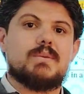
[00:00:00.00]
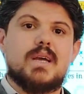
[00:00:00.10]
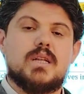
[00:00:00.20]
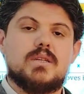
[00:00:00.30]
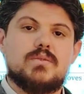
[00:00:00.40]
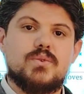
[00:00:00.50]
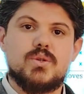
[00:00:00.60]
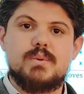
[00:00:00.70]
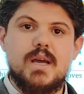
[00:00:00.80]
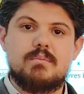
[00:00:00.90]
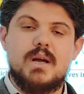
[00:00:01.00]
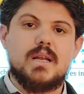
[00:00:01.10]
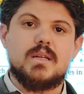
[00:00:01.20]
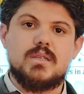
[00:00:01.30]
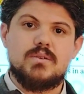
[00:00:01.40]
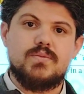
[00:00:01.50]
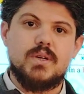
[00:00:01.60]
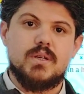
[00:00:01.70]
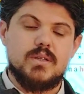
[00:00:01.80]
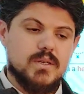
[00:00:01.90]
magnetic force by a magnetic
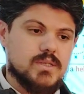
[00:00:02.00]
field,